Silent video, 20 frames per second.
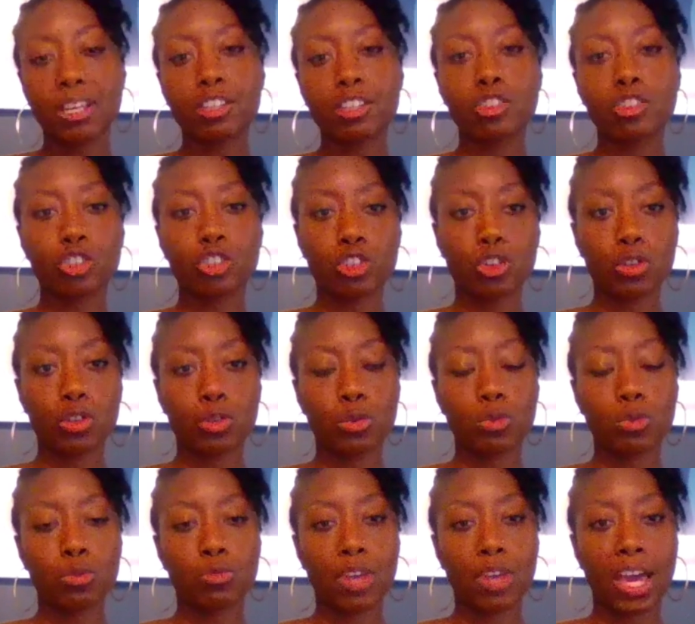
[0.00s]
speaks
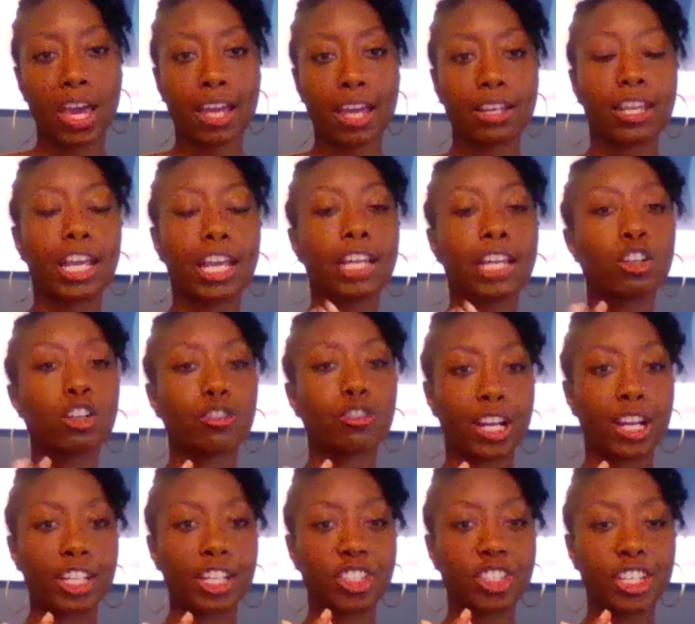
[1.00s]
to that
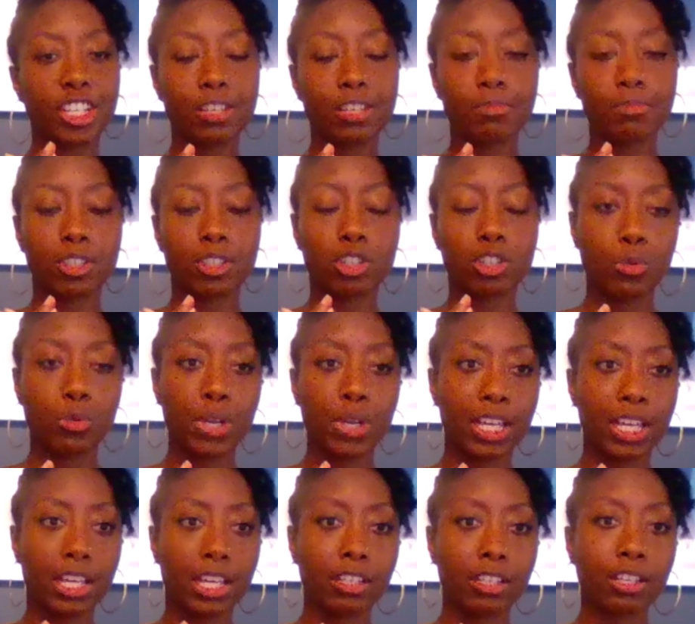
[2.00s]
integration
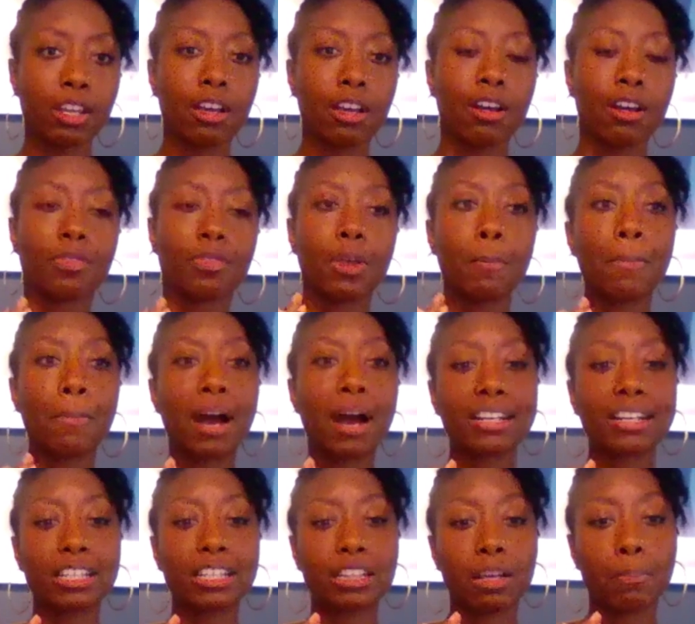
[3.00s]
between the
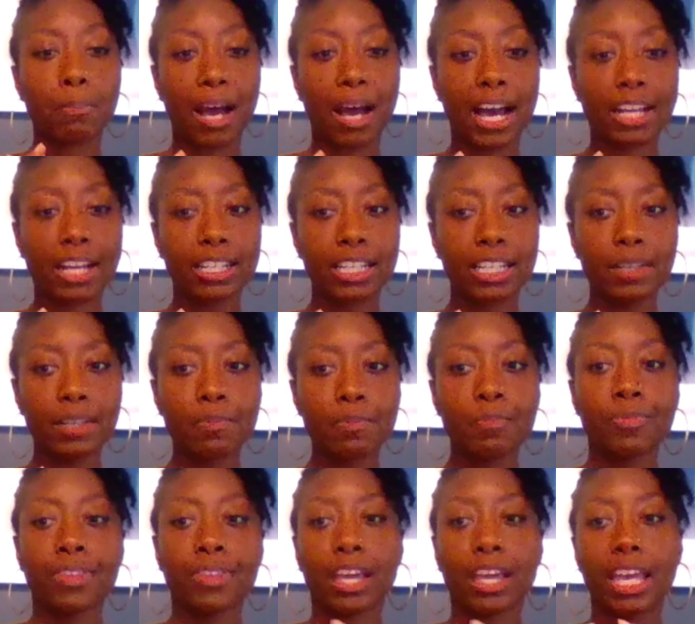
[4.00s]
mind and the
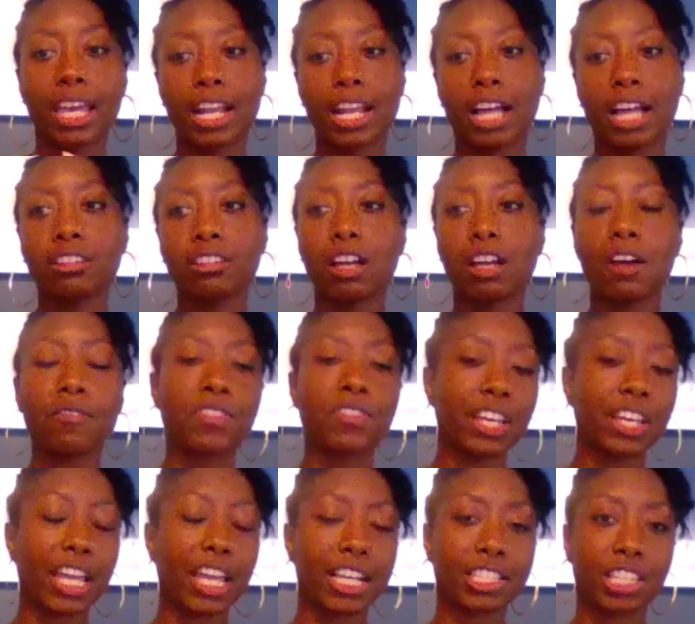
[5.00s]
body. And I love
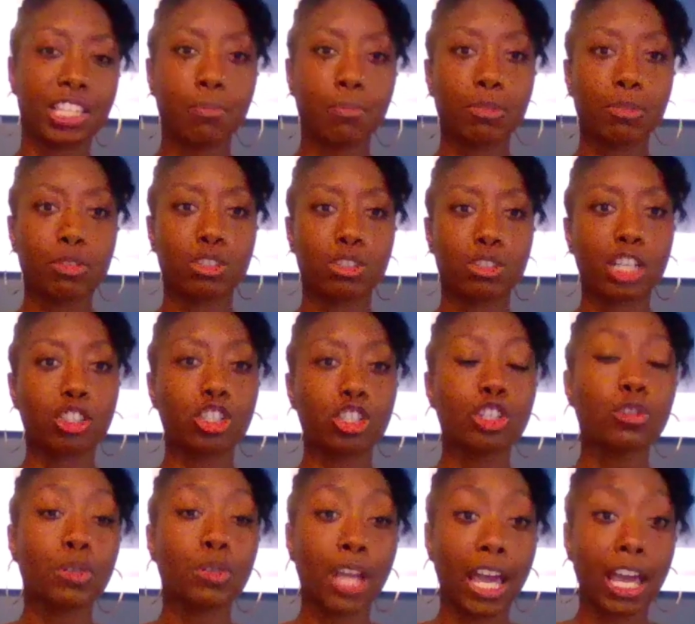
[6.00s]
the examples
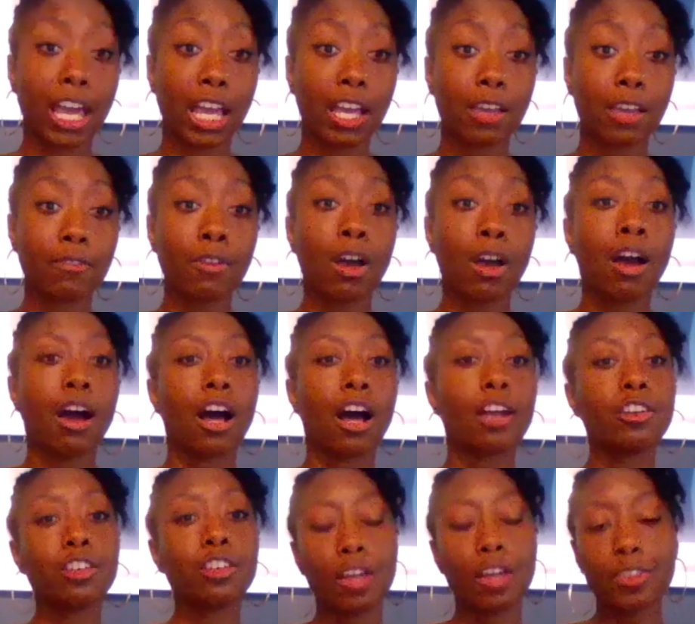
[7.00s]
that you gave.
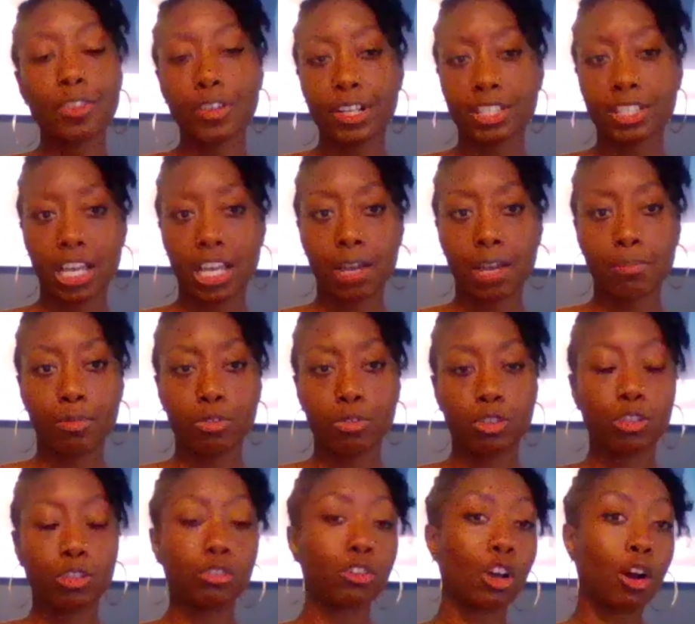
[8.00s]
Another
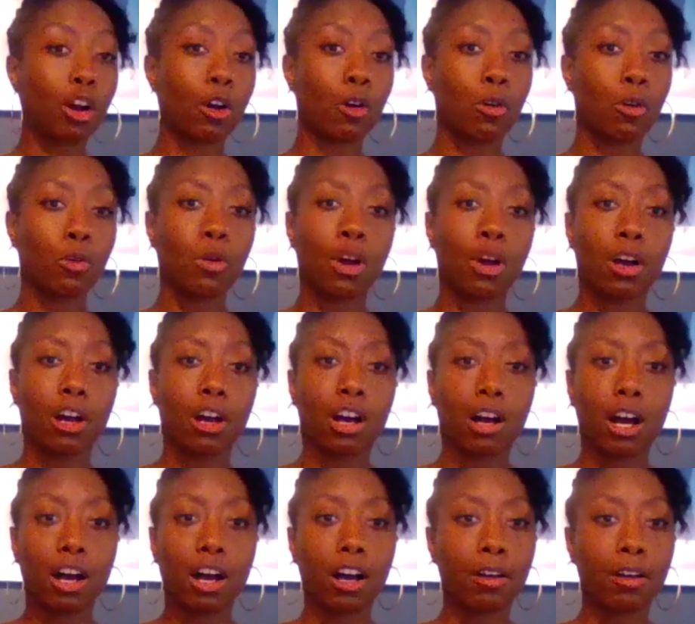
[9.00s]
example,
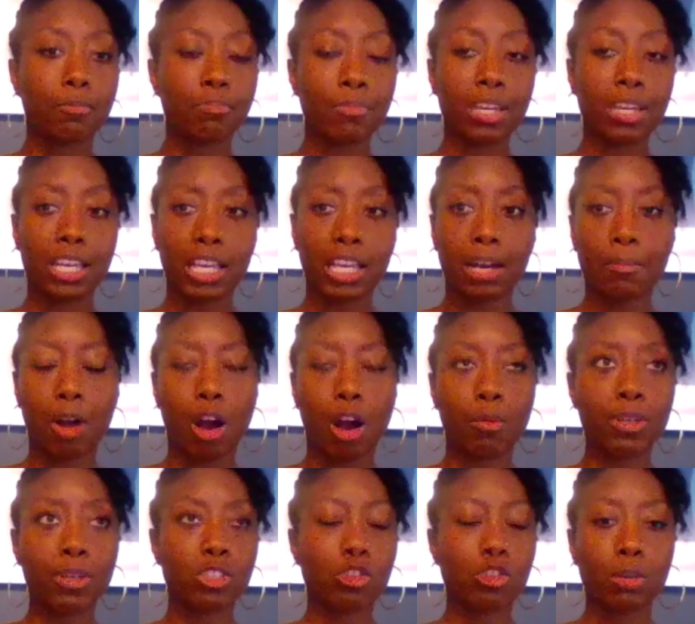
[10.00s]
me, I'm
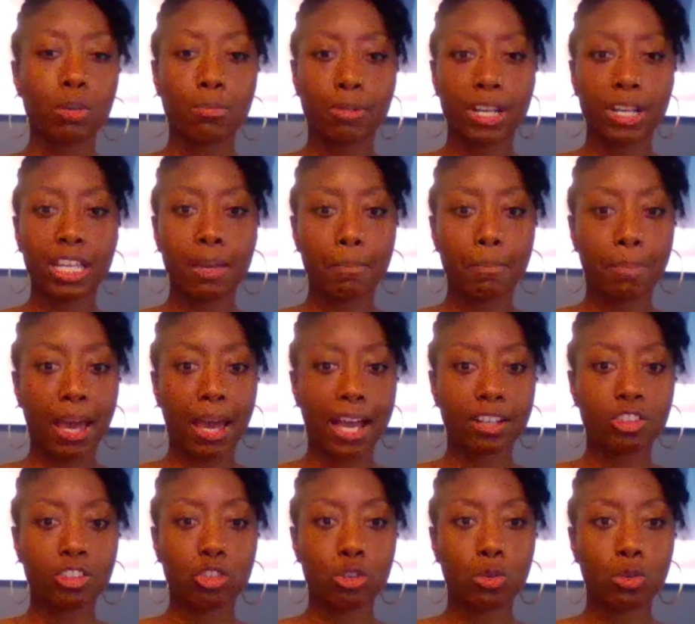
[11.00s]
always going to bring it
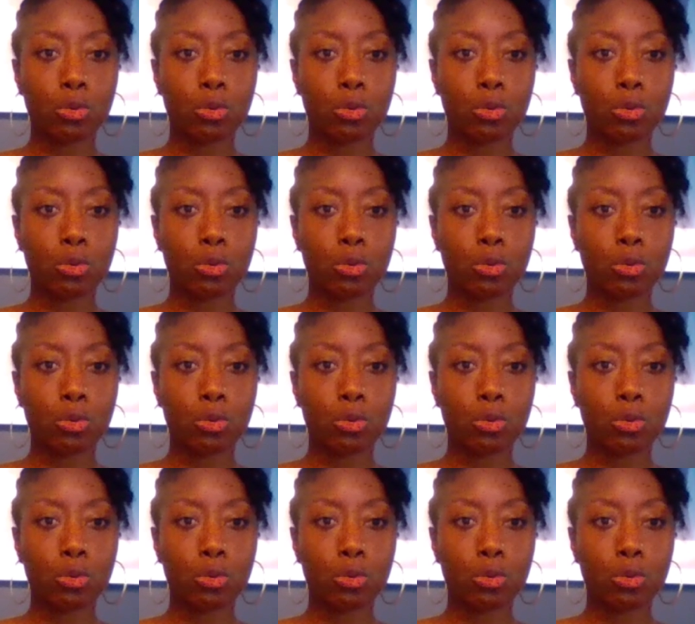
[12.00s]
back